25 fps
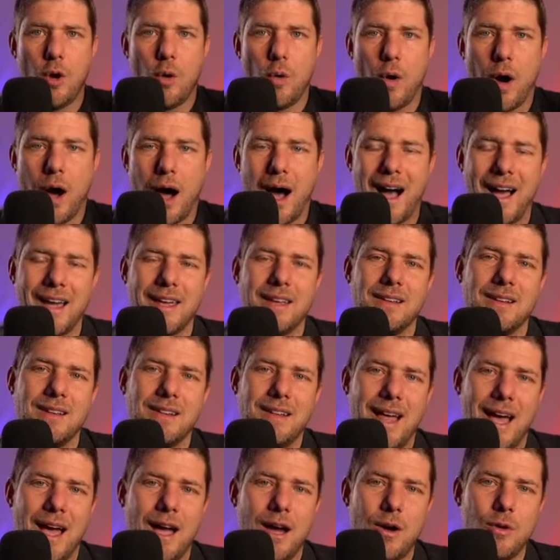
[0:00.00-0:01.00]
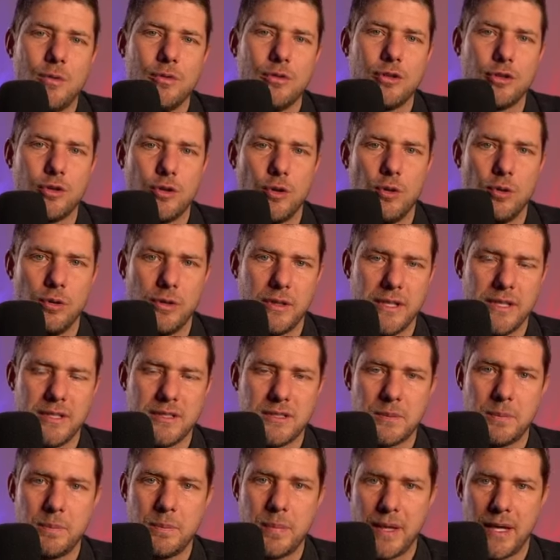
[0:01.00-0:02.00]
I allow the goalie
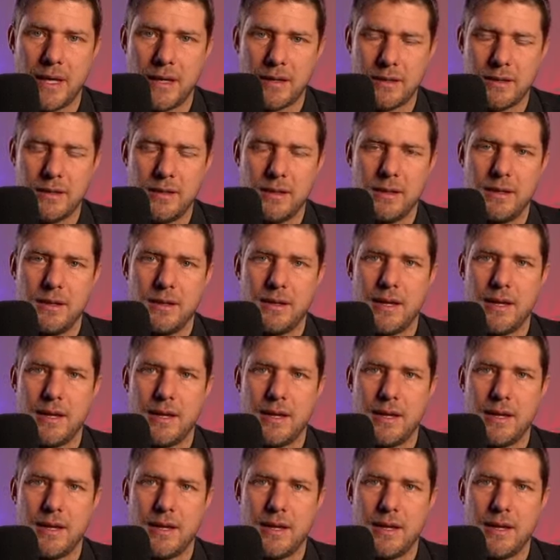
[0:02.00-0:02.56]
to pick